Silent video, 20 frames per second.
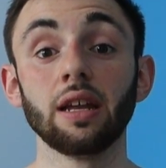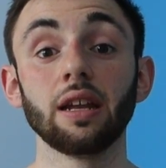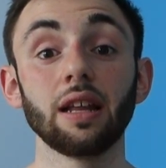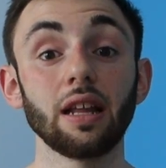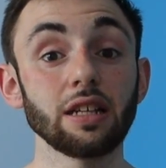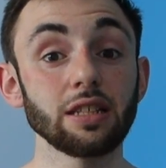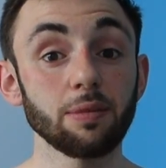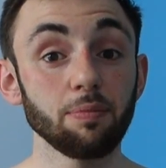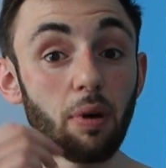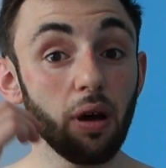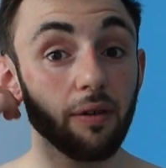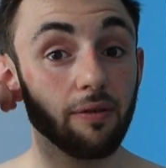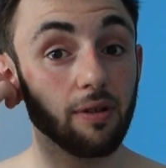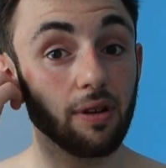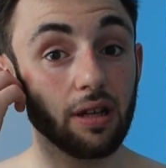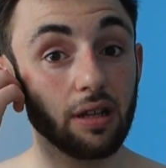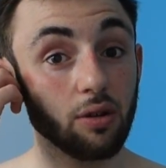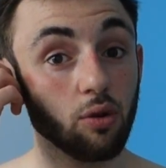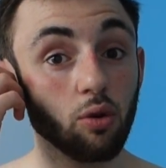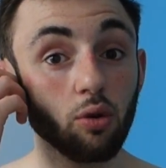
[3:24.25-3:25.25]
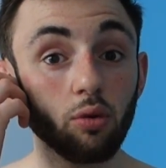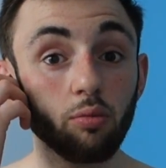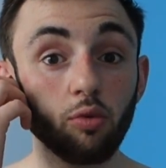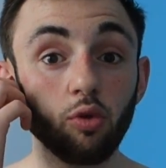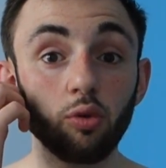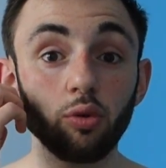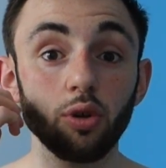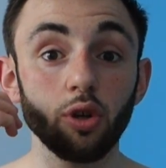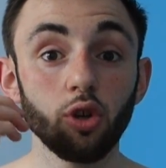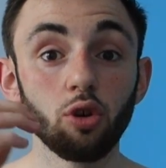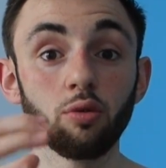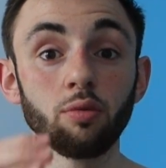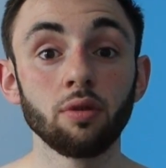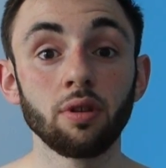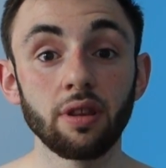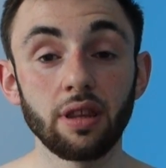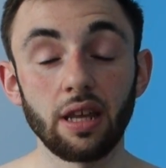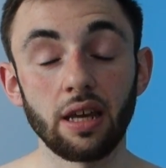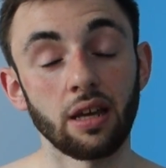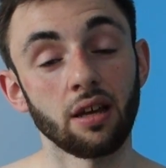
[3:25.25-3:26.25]
And that's a perfectly normal
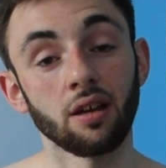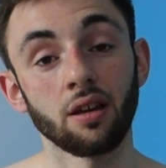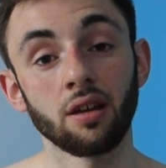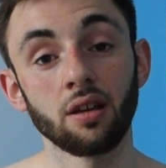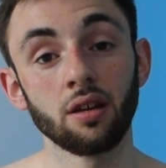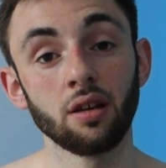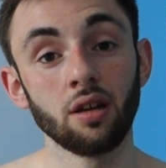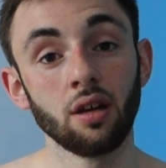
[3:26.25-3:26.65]
human thing.